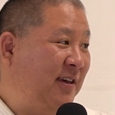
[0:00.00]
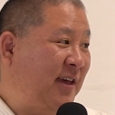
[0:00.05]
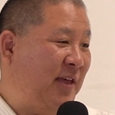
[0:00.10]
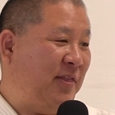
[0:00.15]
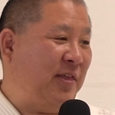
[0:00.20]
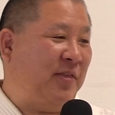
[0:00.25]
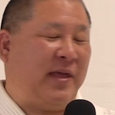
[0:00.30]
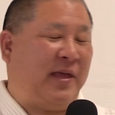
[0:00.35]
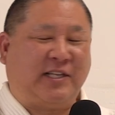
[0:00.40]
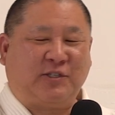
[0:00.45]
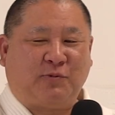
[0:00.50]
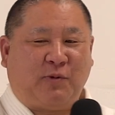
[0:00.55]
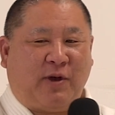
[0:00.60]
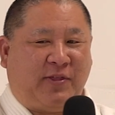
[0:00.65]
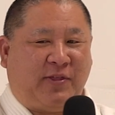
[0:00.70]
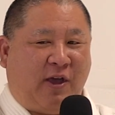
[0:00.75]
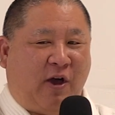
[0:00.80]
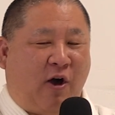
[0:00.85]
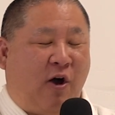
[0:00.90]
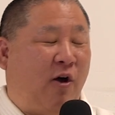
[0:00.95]
And then that's why
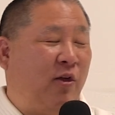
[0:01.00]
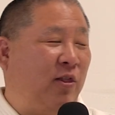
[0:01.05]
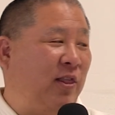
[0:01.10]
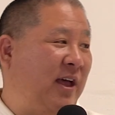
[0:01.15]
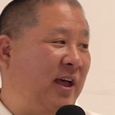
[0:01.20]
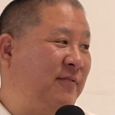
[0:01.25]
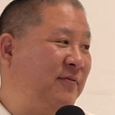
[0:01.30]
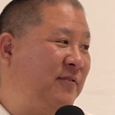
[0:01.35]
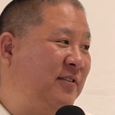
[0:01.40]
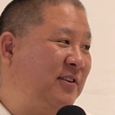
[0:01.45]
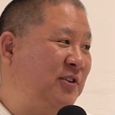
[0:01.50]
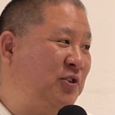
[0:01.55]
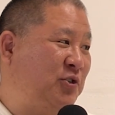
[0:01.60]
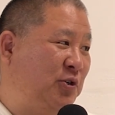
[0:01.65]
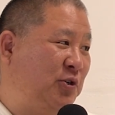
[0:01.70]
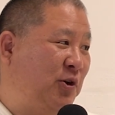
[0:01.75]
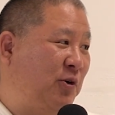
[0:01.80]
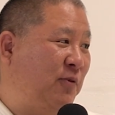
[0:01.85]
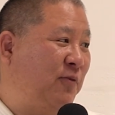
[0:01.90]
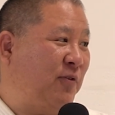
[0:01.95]
they all left
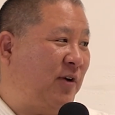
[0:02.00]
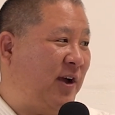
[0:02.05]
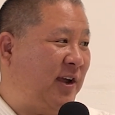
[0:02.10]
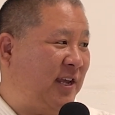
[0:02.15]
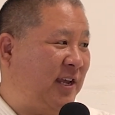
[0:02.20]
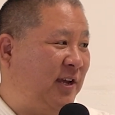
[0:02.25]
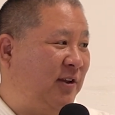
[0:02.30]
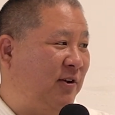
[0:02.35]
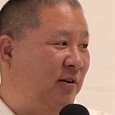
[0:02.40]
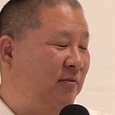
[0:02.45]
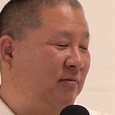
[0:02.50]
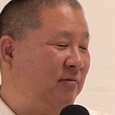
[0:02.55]
judo for Aikido.